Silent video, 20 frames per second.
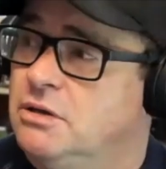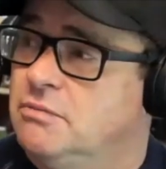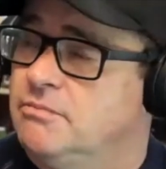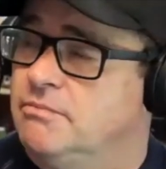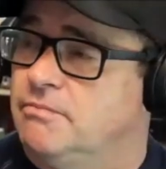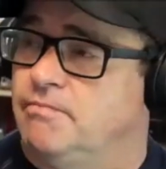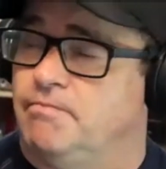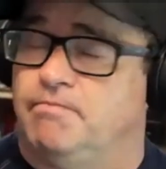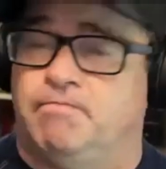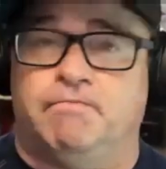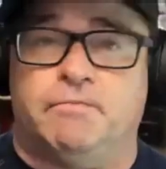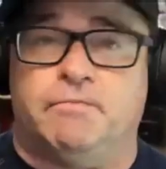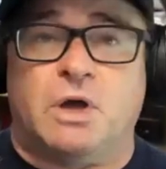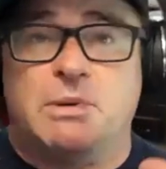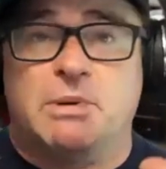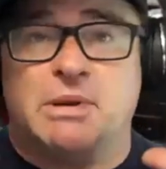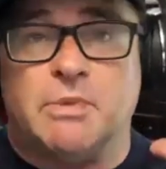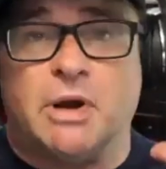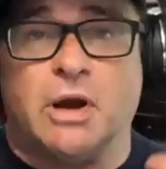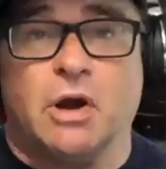
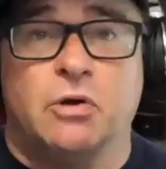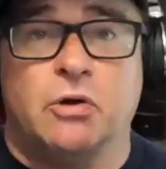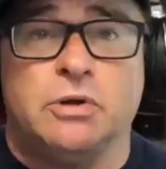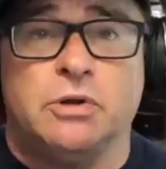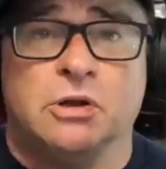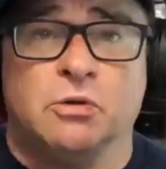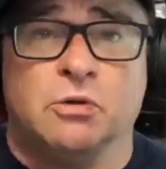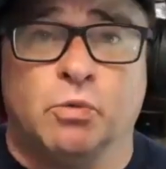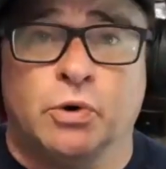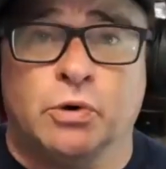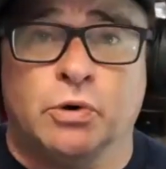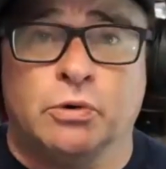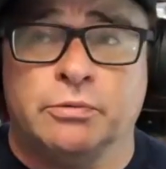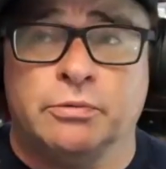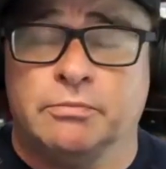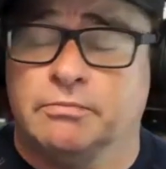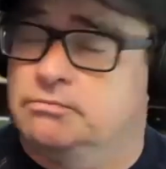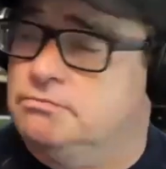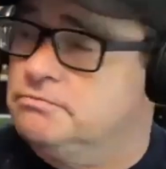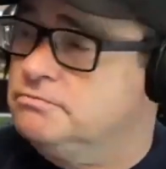I'm in my own little world.
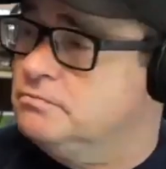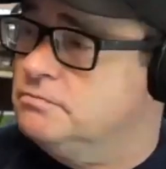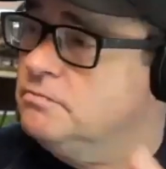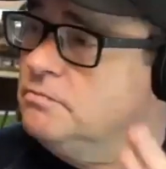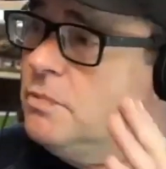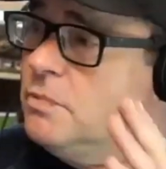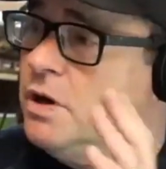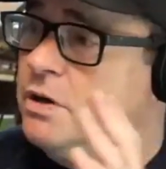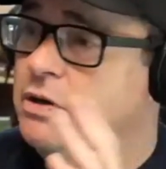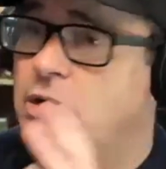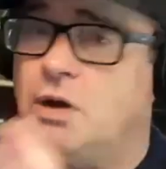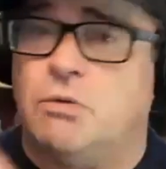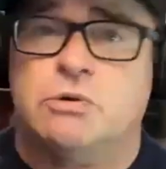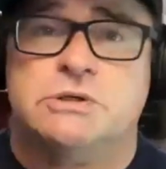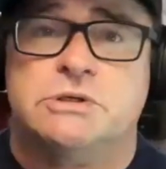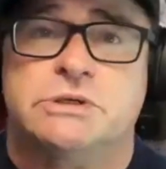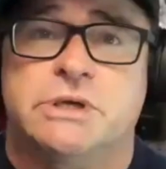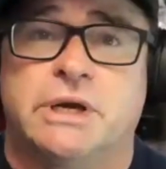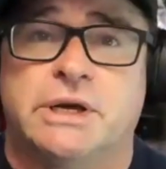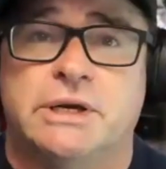I go on
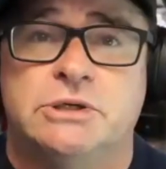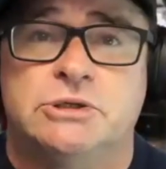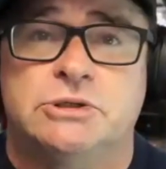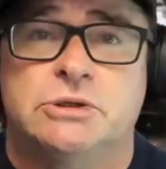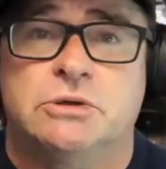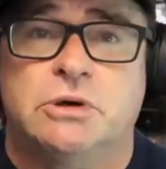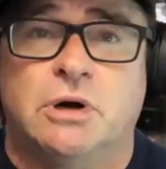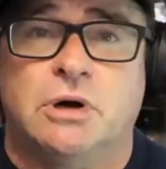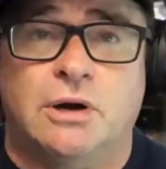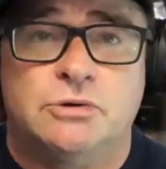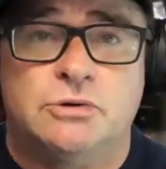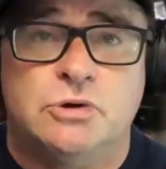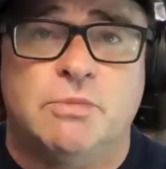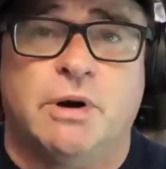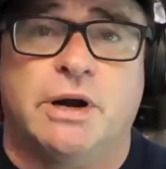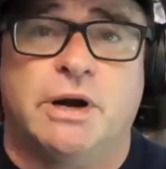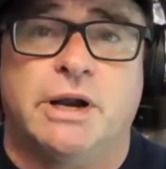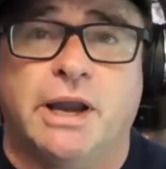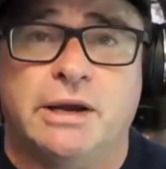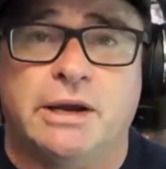stage, I do
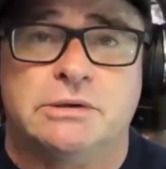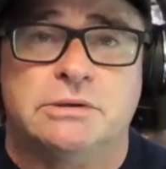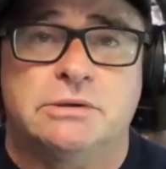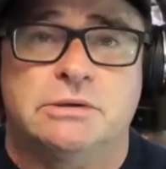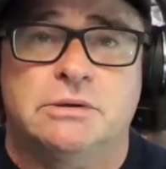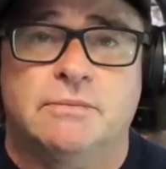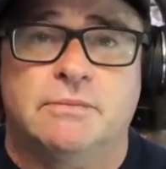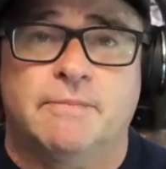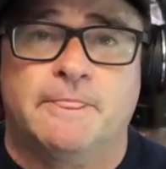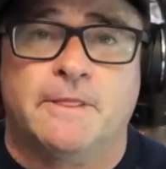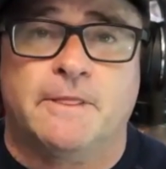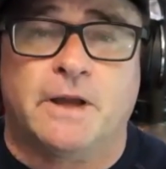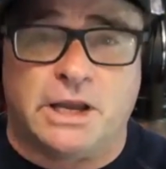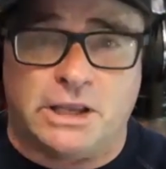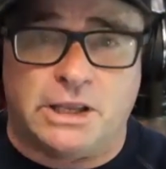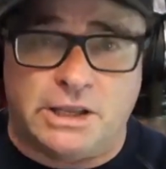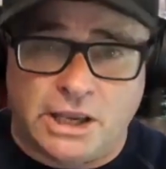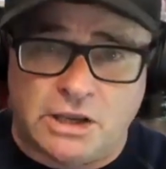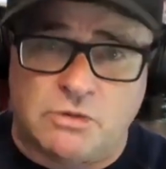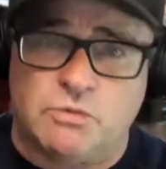my act, I
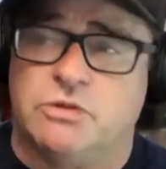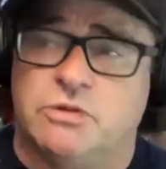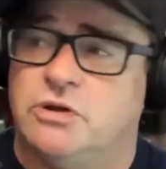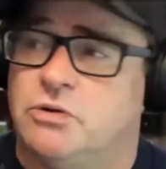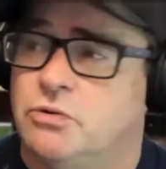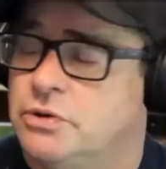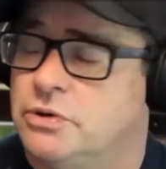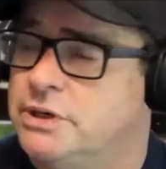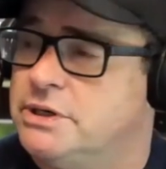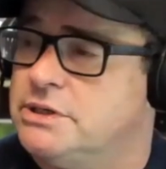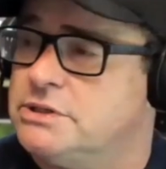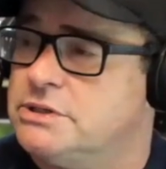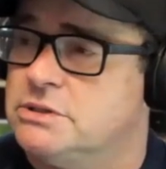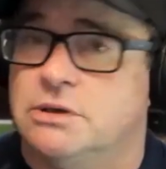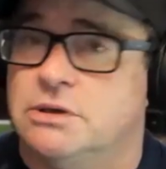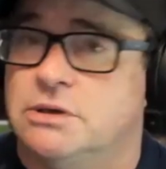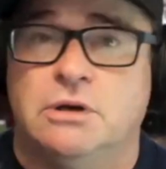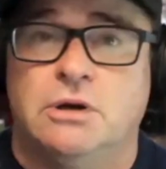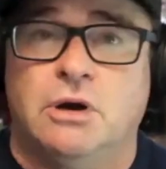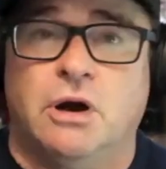connect with the audience,
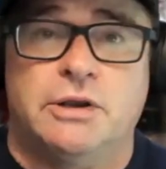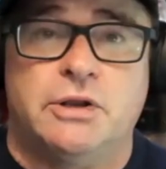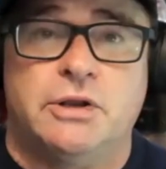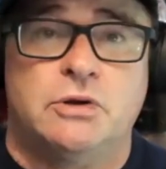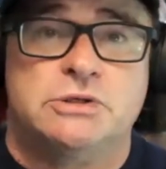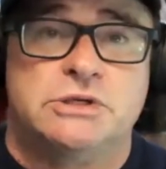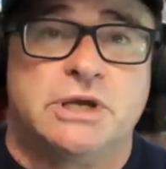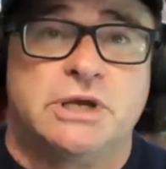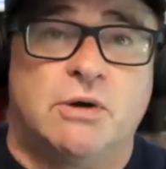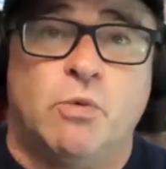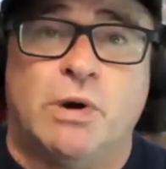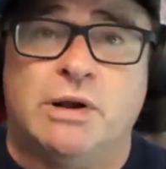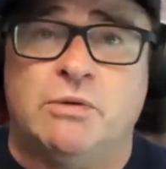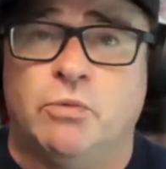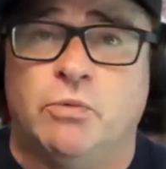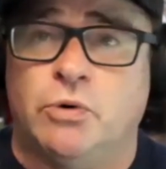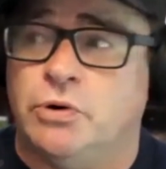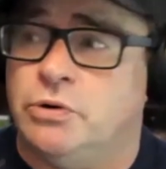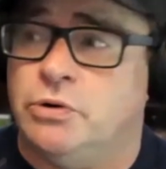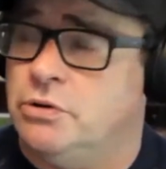I don't say one
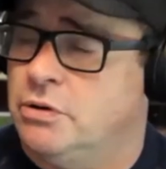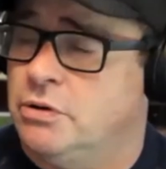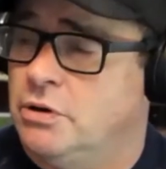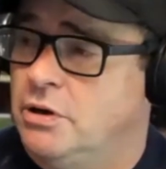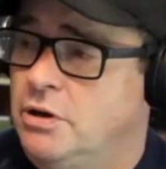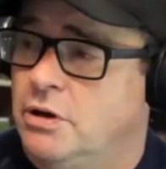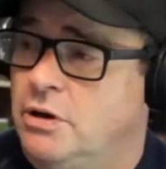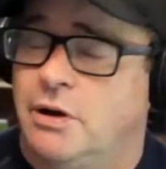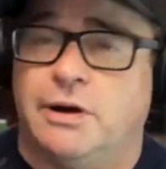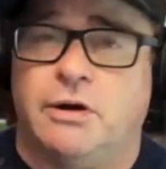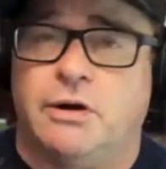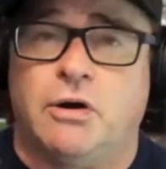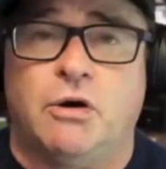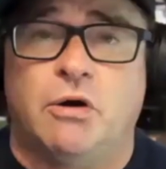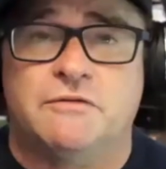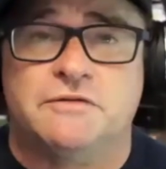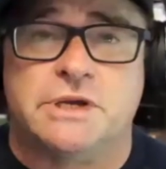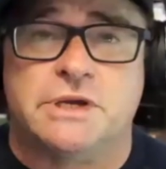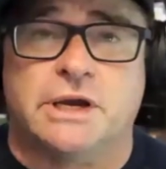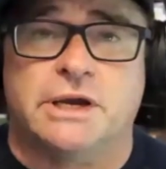word, I go
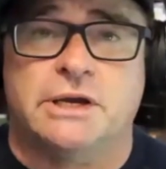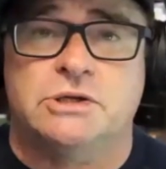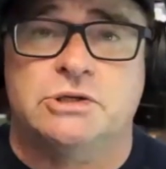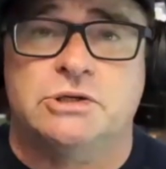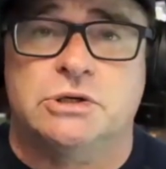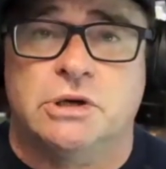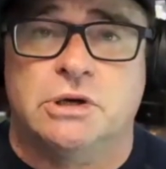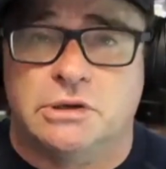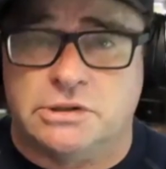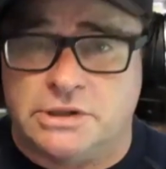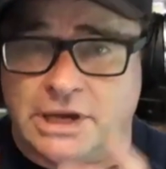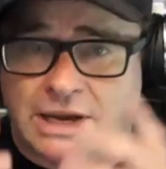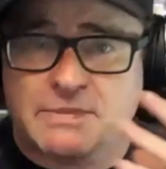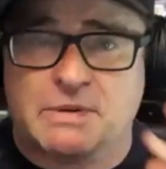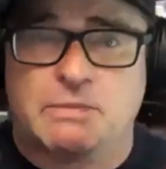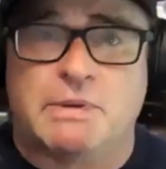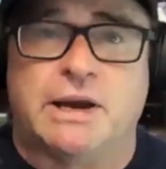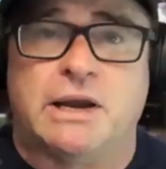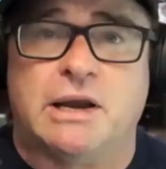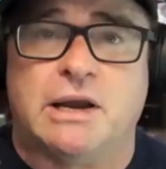off stage, take my
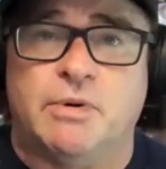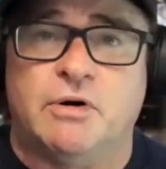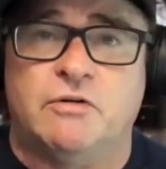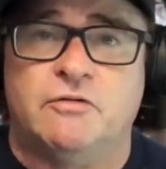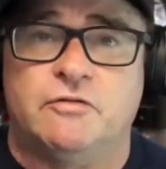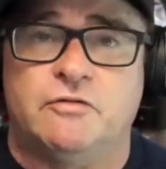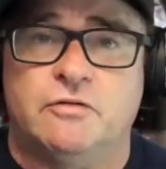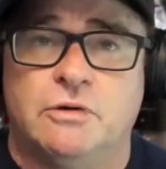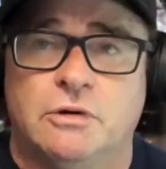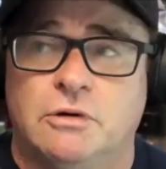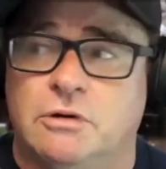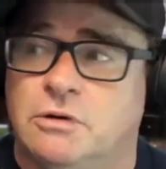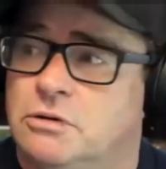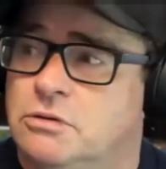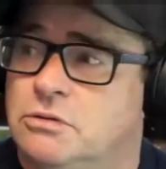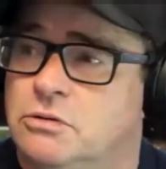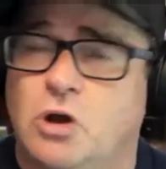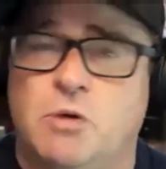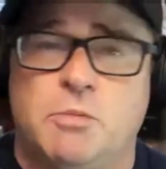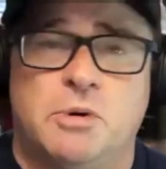makeup off,
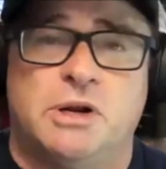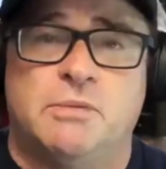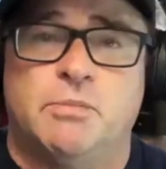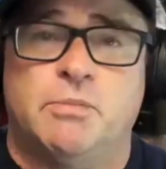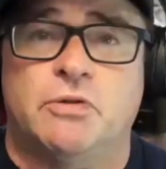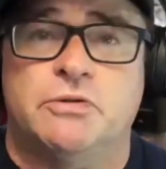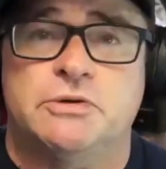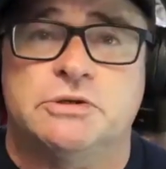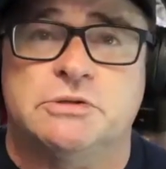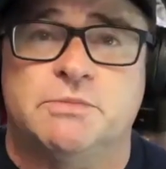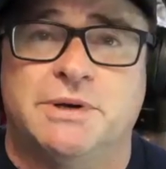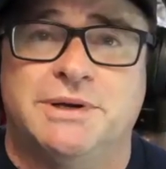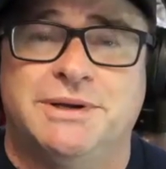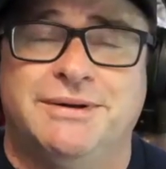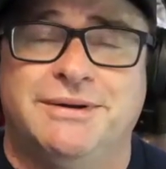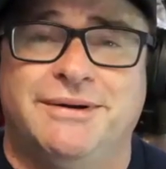nobody bothers me.